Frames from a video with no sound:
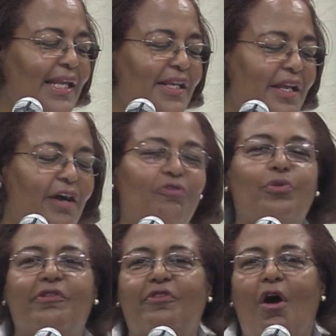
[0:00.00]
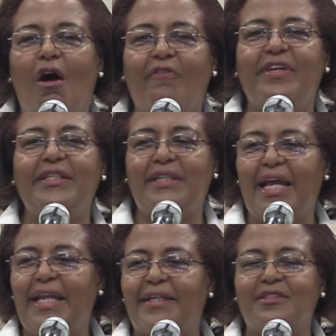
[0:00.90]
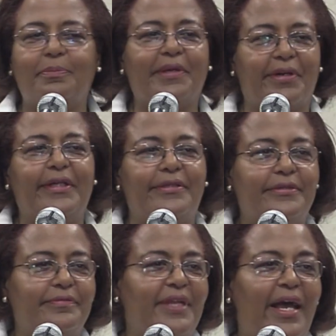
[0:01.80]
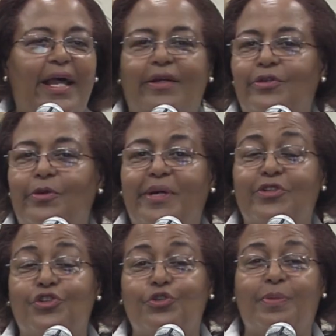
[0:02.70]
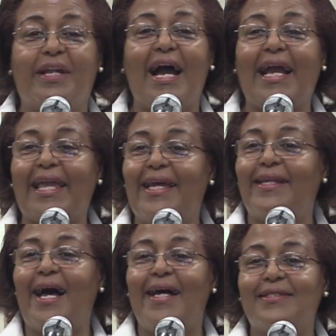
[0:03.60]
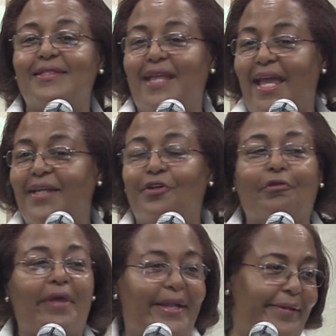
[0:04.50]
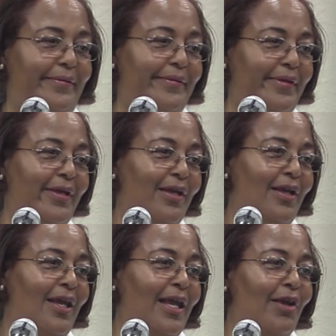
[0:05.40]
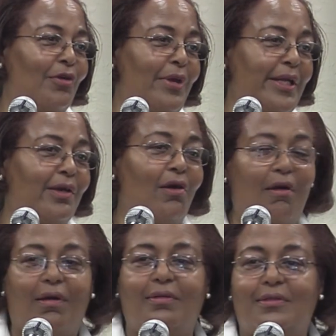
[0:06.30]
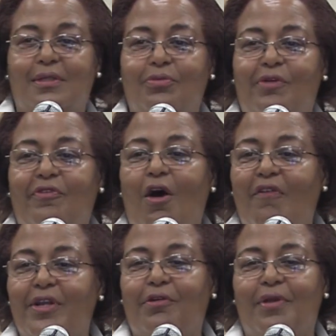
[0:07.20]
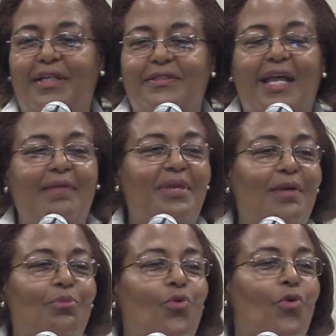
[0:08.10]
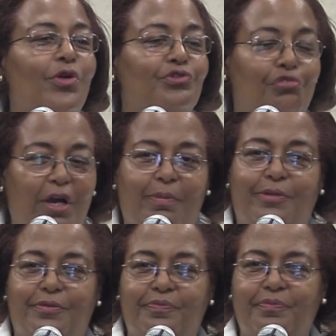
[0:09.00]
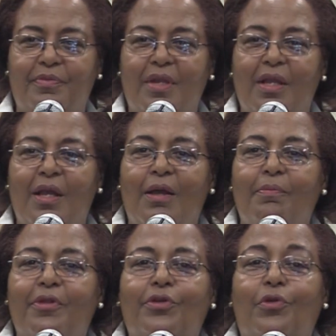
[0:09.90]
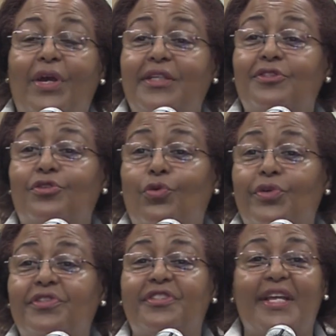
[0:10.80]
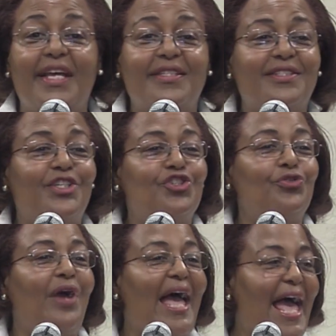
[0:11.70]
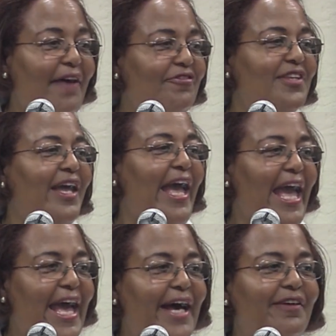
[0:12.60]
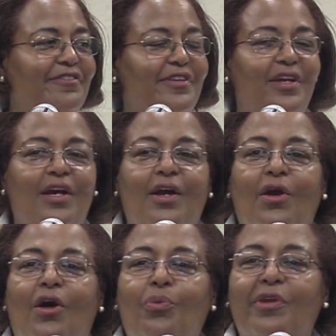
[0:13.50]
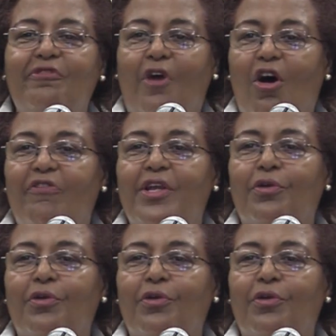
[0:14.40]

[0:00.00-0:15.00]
enough revolving debt experience. Now, I don't know about you, but I cannot stand credit. Credit cards, revolving credit's gotten me in more trouble. The credit score says that you have to have a revolving